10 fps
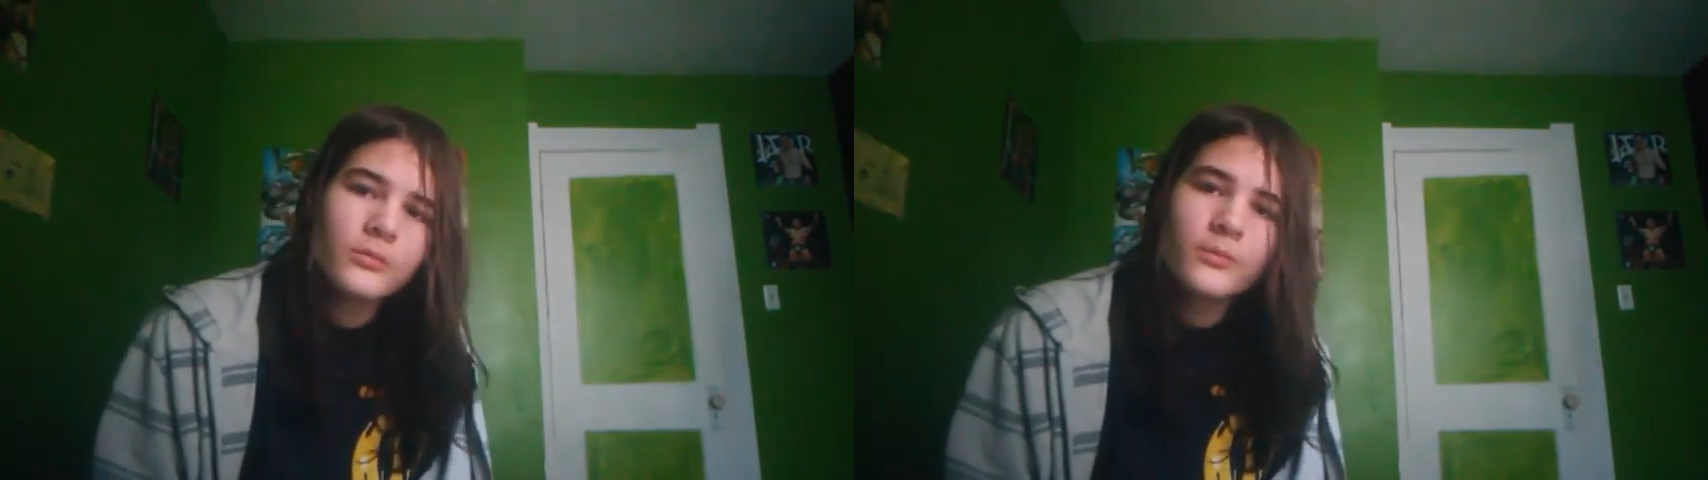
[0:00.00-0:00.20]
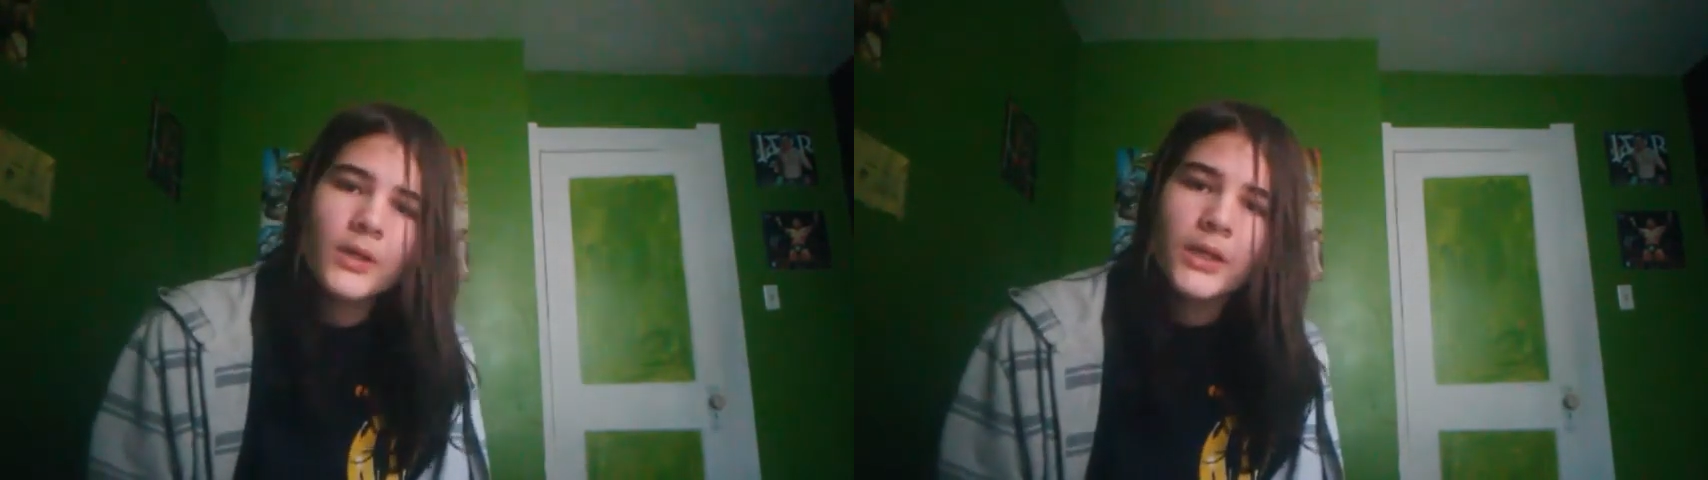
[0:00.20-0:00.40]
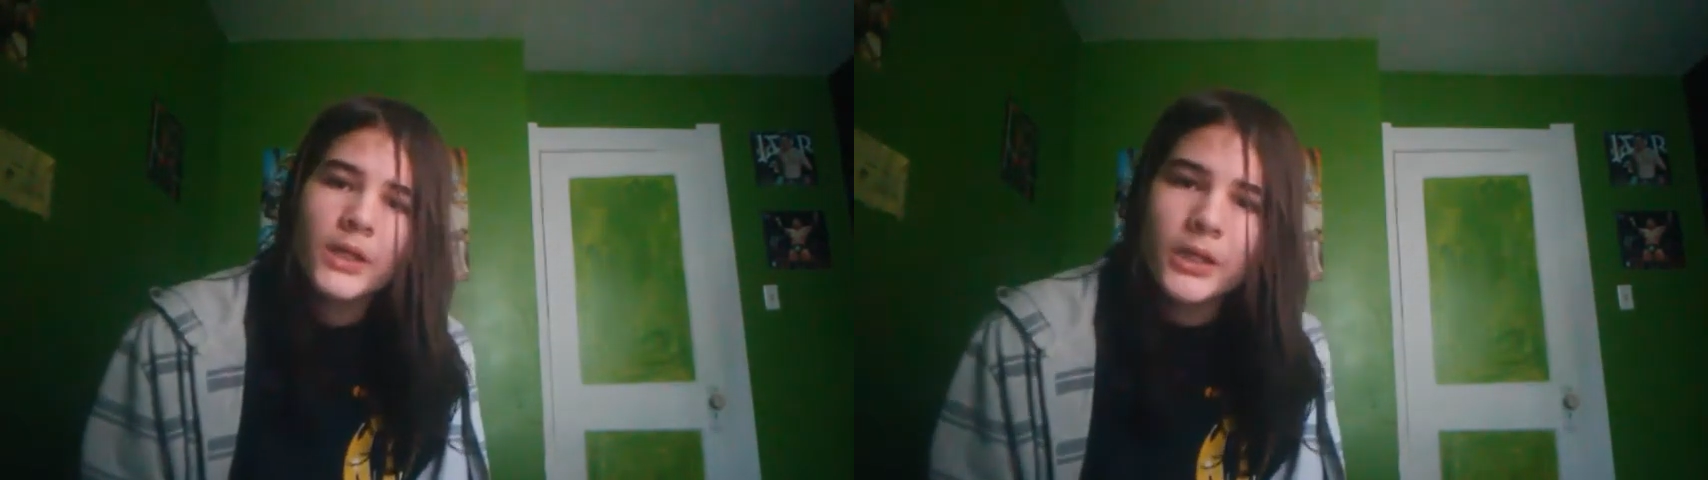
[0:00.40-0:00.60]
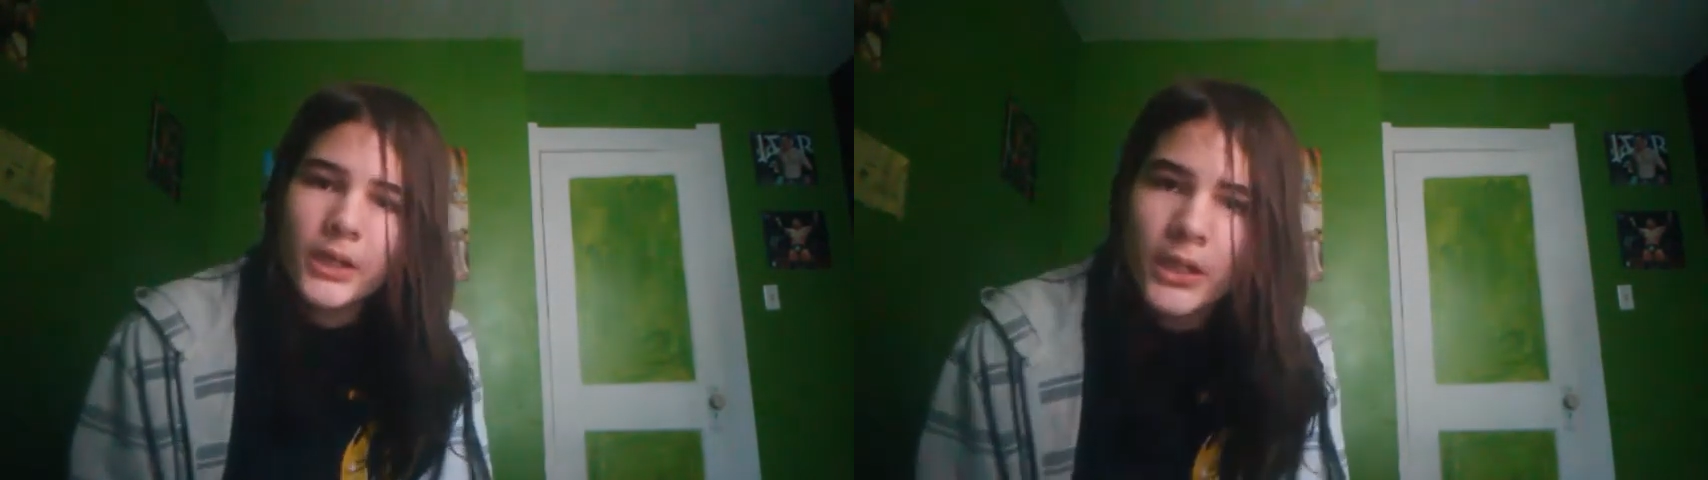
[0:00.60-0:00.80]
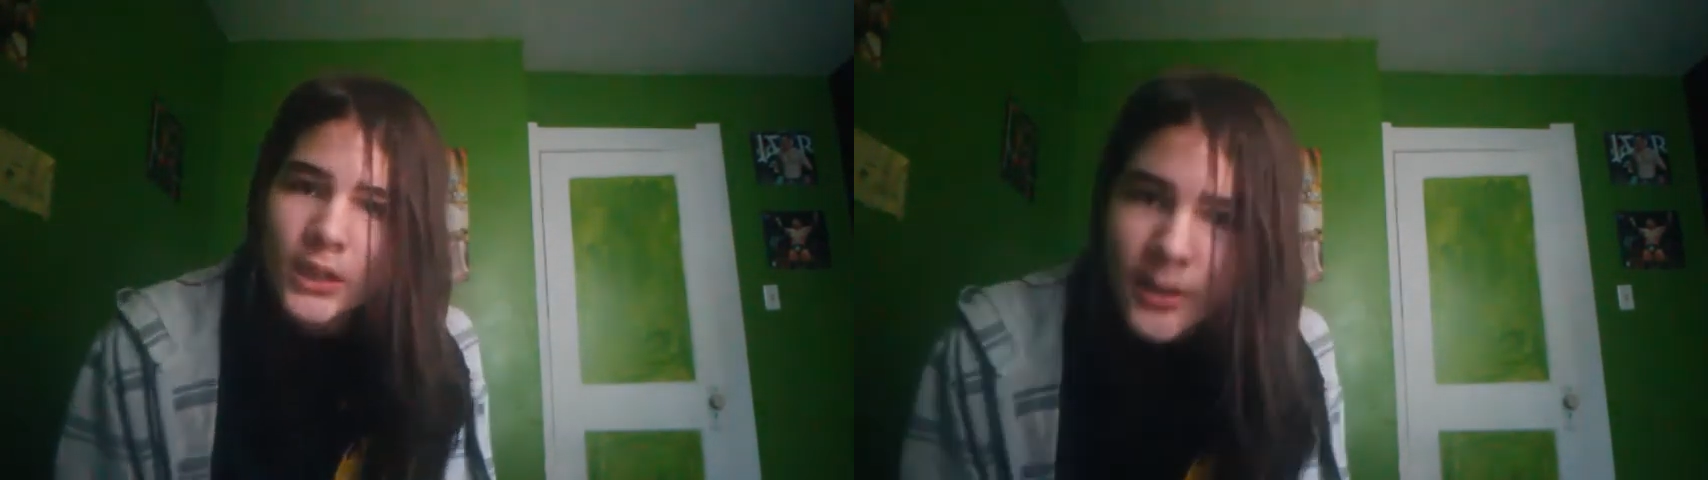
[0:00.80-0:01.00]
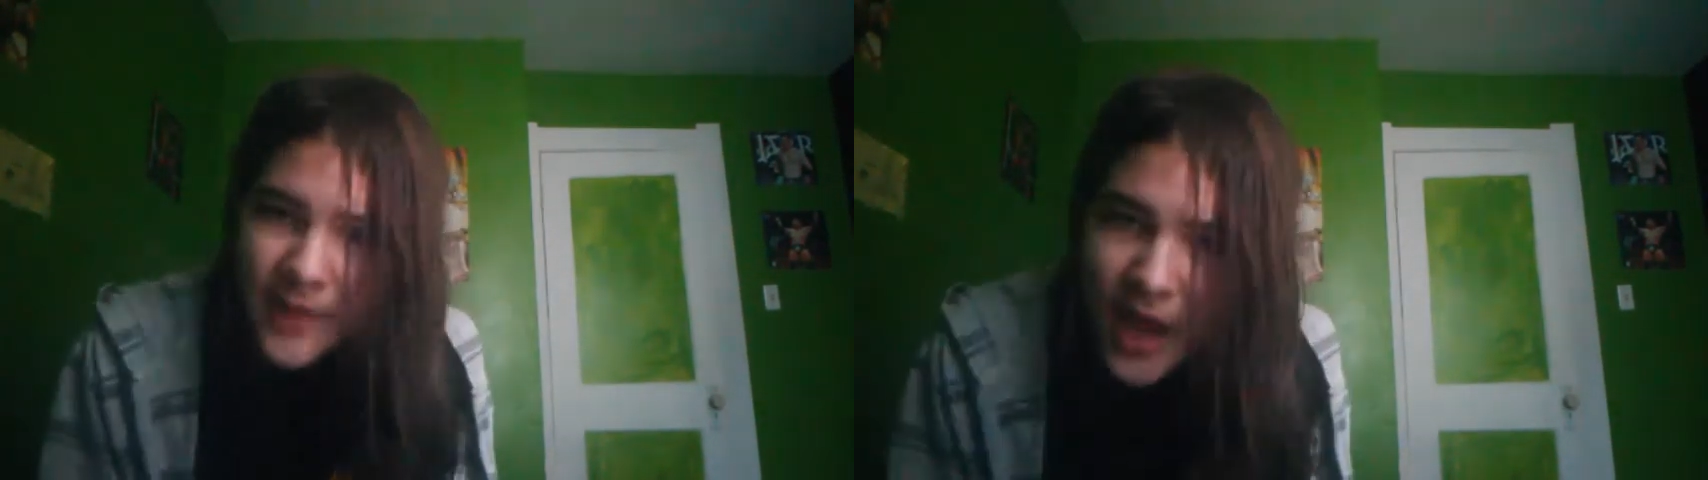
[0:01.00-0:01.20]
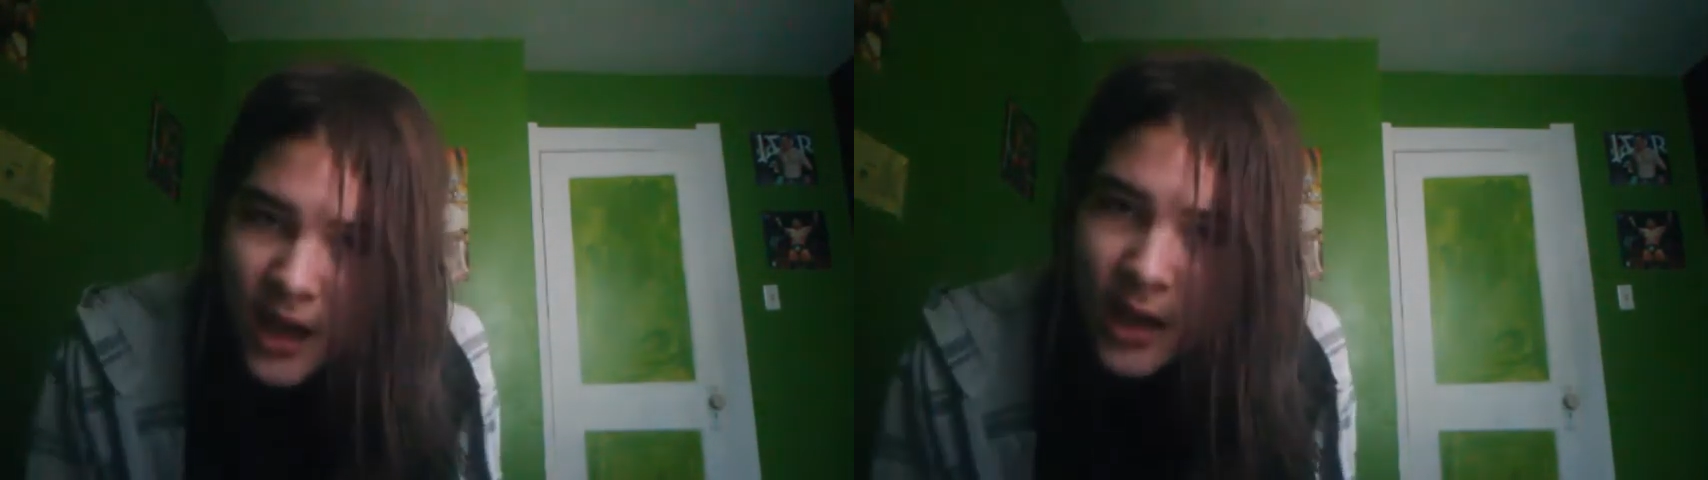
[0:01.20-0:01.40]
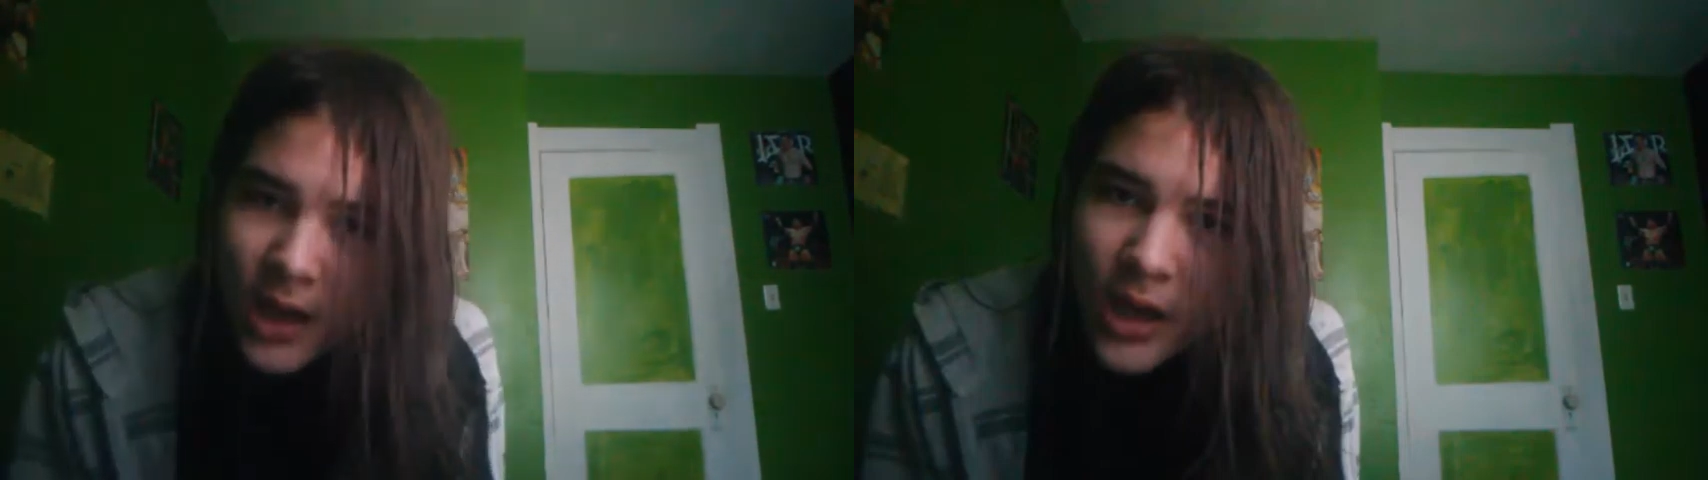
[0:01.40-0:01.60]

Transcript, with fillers: But, um, yeah.